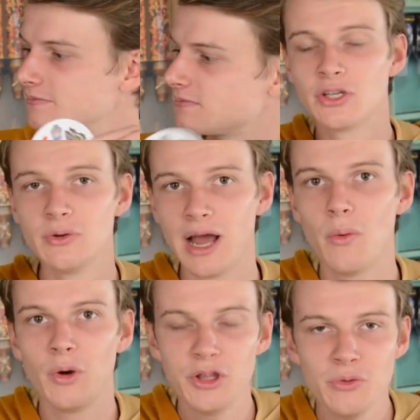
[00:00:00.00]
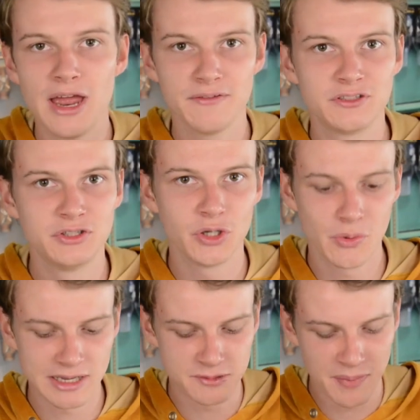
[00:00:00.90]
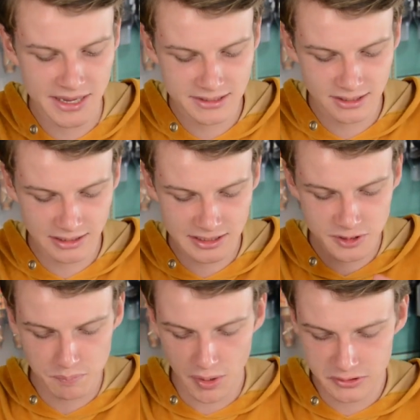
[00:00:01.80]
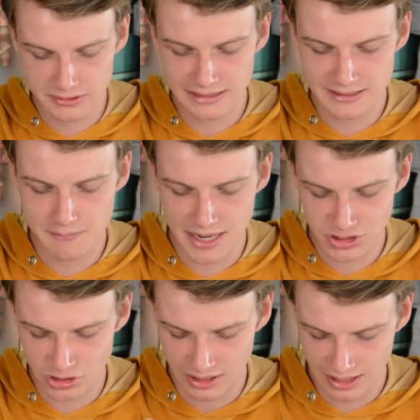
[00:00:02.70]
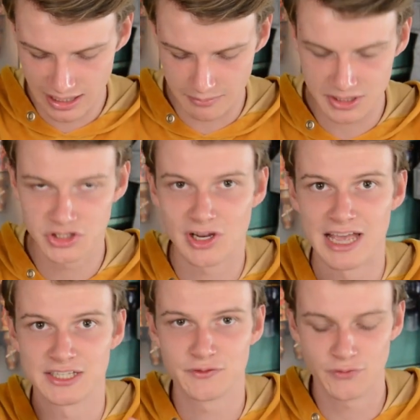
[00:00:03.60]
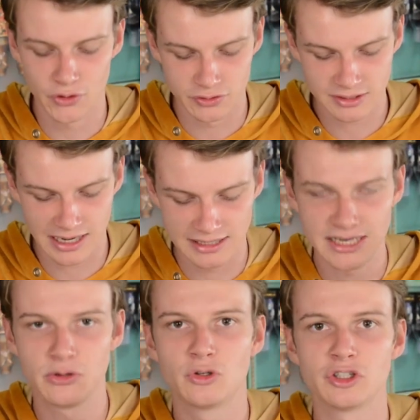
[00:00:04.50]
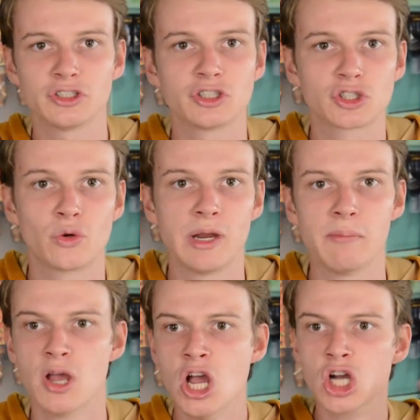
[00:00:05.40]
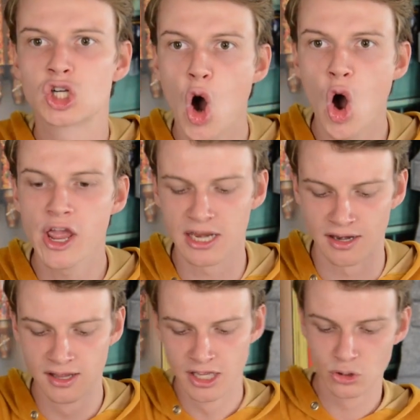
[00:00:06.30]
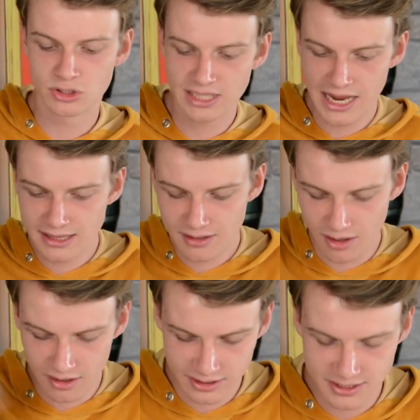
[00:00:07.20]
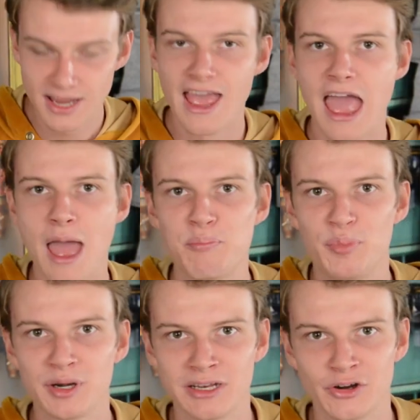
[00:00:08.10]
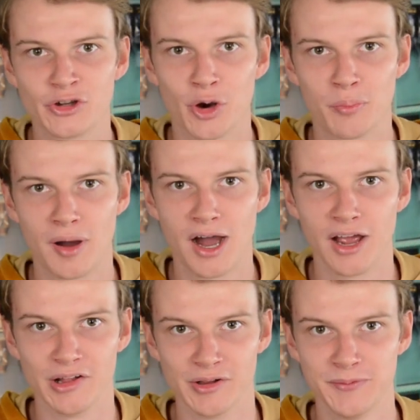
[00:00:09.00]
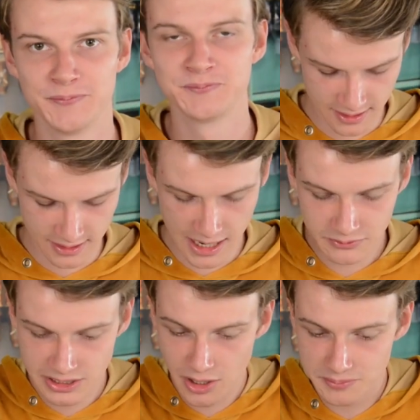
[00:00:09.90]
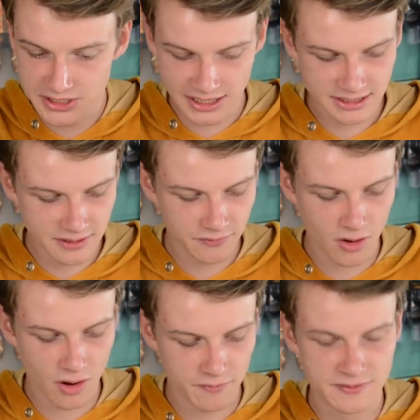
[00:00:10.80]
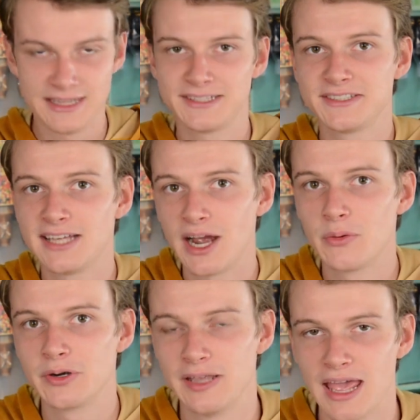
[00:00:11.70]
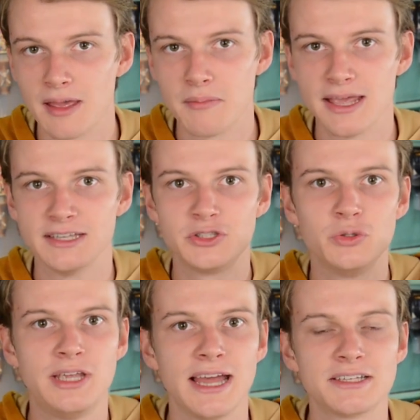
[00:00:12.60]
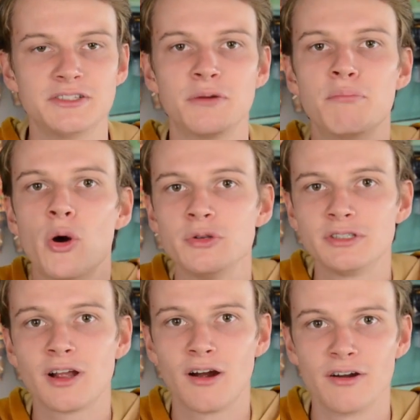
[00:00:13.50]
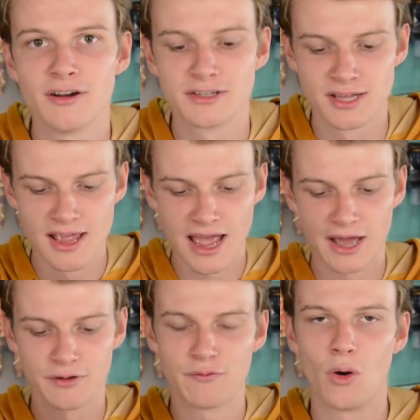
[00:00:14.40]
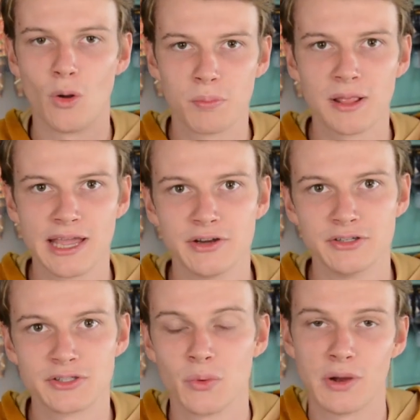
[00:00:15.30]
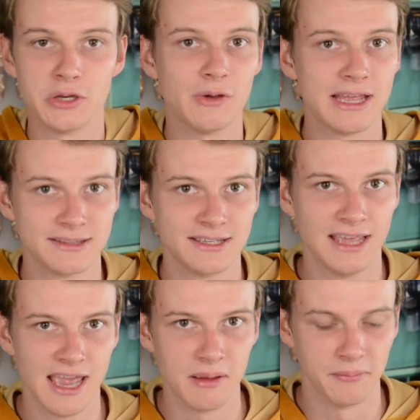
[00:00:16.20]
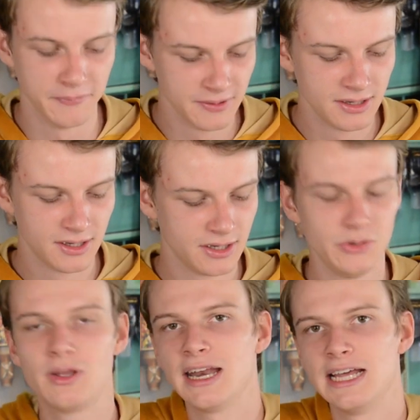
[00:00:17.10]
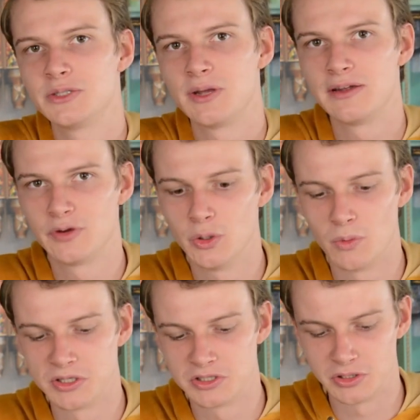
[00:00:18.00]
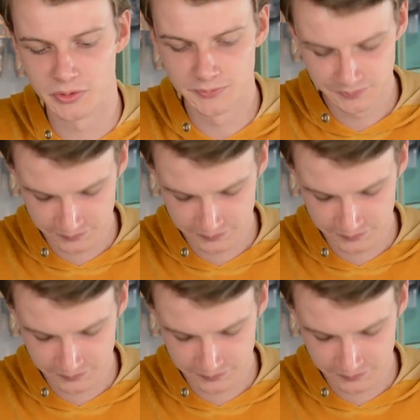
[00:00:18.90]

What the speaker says: So now what you have to do is basically spot this matching image as first, and then you just scream, "Coin!" You take the card and put it on your pile. Now the objective of this tower game is to get the most cards out of all players when you end the game. You can end whenever you want to.